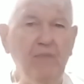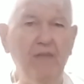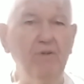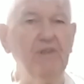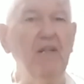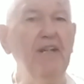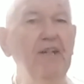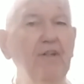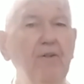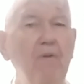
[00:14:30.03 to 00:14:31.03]
As we say
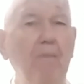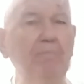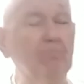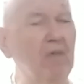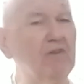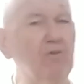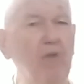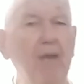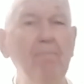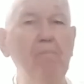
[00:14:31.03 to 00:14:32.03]
here,
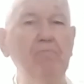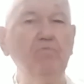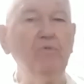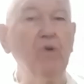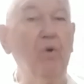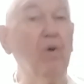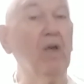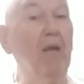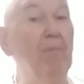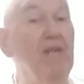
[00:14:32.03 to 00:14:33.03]
masarap or
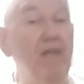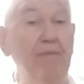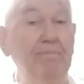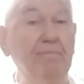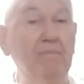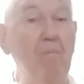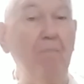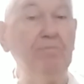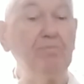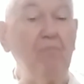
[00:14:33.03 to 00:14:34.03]
lami.
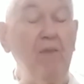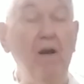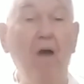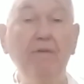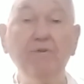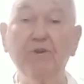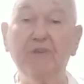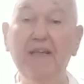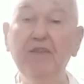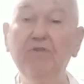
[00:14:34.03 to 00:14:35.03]
So
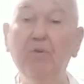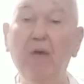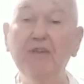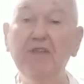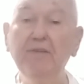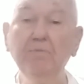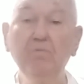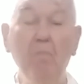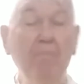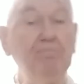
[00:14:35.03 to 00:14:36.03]
thank you for watching.
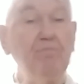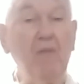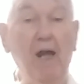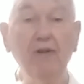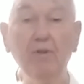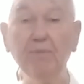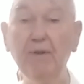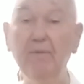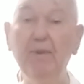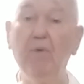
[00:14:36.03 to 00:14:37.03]
I hope that
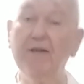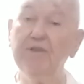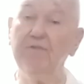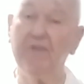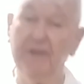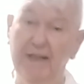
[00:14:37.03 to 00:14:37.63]
you'll be watching for the